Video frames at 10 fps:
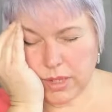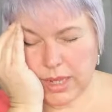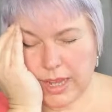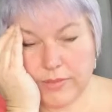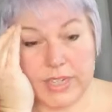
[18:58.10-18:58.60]

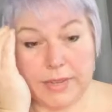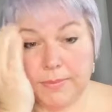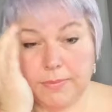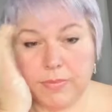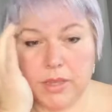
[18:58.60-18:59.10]
EFT.
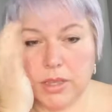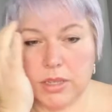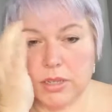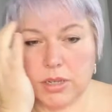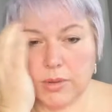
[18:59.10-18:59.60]

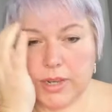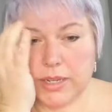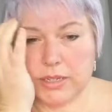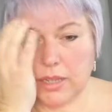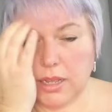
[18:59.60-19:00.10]
So it
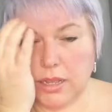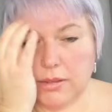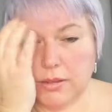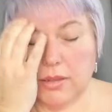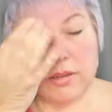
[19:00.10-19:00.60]
is,
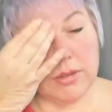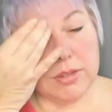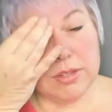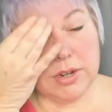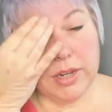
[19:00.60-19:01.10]
you
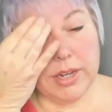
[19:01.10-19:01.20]
start